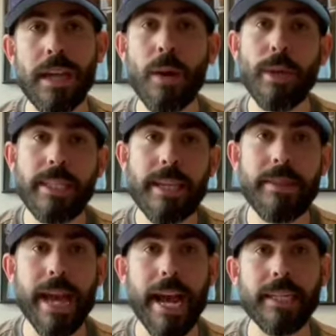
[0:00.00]
And we
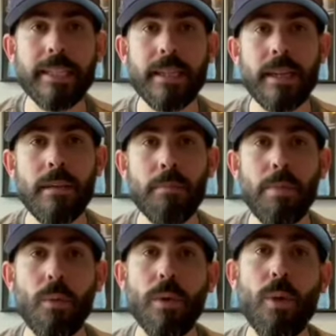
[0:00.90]
did that,
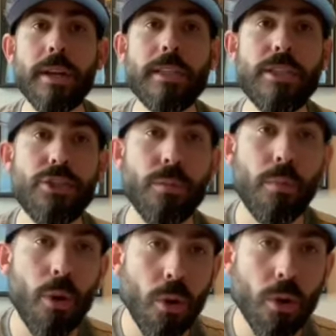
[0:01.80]
but we wanted to do
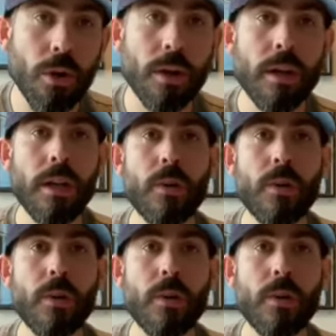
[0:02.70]
more.